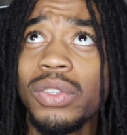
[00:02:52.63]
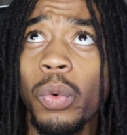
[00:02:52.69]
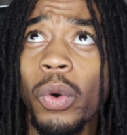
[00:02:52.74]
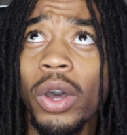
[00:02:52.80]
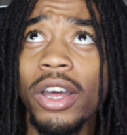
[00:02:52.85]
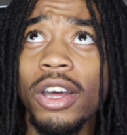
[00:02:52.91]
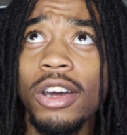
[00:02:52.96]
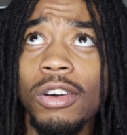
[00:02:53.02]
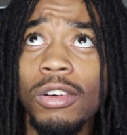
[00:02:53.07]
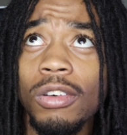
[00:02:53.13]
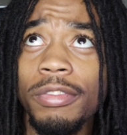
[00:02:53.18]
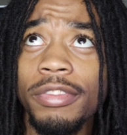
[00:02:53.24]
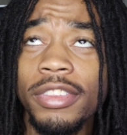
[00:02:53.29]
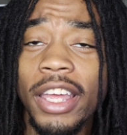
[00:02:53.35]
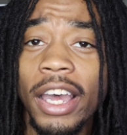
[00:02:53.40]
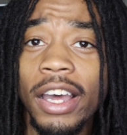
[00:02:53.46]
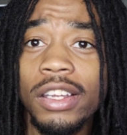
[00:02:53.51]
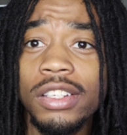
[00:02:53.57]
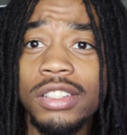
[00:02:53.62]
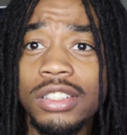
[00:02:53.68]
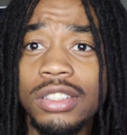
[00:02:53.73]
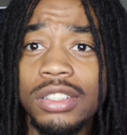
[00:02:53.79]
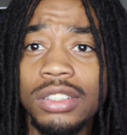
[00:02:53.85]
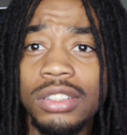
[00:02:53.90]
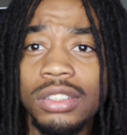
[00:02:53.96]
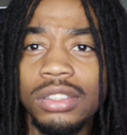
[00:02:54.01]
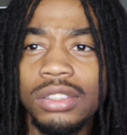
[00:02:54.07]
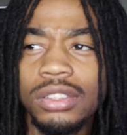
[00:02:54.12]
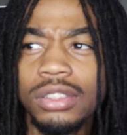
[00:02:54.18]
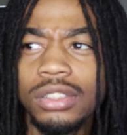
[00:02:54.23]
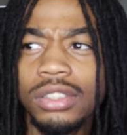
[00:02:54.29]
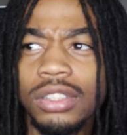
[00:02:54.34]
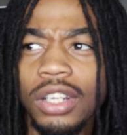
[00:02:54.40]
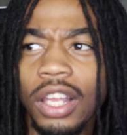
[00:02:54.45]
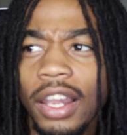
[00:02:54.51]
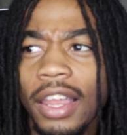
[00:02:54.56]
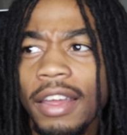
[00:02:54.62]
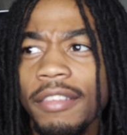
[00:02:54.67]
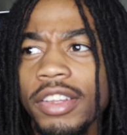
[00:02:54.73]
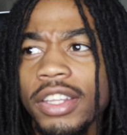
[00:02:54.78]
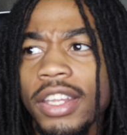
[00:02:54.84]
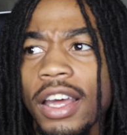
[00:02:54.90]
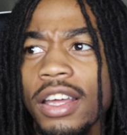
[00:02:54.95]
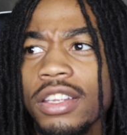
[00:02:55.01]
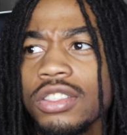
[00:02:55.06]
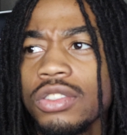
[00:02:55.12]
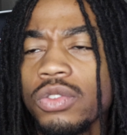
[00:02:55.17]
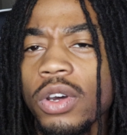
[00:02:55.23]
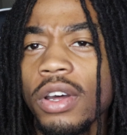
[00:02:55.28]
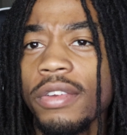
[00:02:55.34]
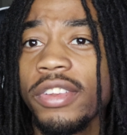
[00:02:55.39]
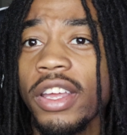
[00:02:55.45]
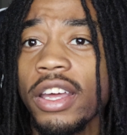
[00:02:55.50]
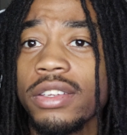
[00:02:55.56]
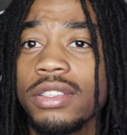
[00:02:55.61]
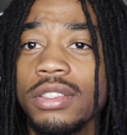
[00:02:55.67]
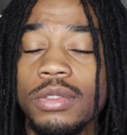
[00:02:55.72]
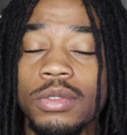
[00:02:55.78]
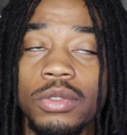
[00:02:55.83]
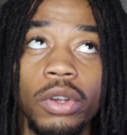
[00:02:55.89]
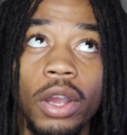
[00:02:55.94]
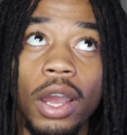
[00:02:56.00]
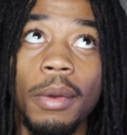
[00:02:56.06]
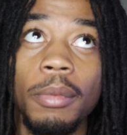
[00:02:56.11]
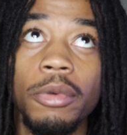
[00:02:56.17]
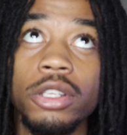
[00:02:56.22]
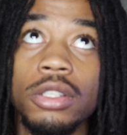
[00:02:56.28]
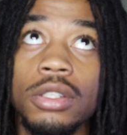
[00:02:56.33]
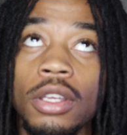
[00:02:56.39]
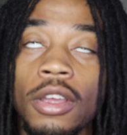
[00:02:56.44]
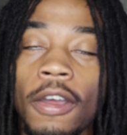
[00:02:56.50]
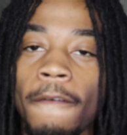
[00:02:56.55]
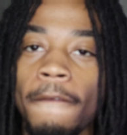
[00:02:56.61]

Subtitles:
11,000, 12,000 subscribers.